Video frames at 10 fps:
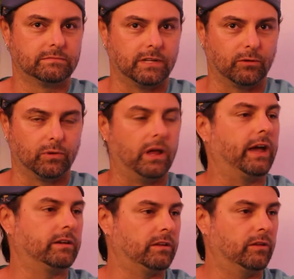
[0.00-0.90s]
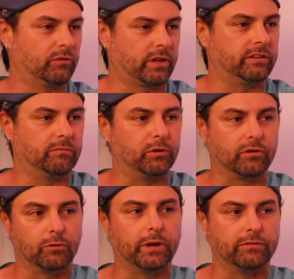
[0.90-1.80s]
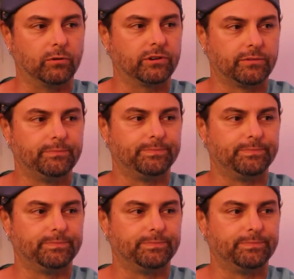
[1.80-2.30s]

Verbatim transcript: uh, reliant on those kinds of musical metaphors.